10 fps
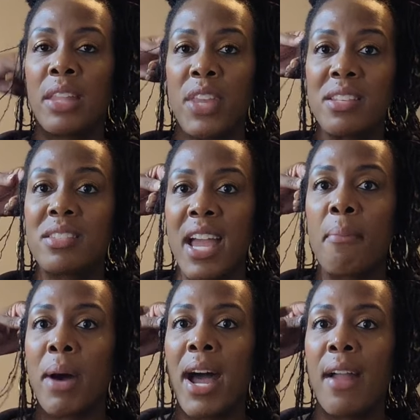that they stand
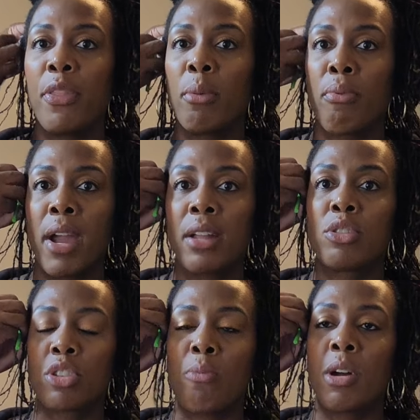behind their brand
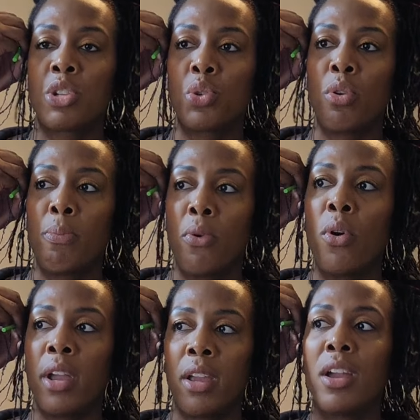so much to a
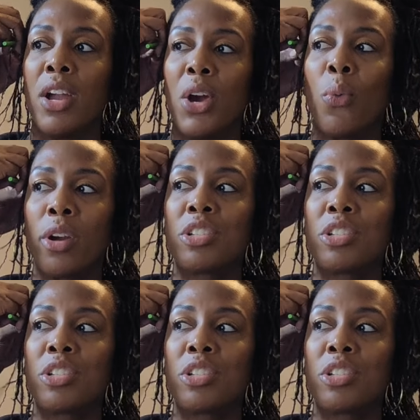point where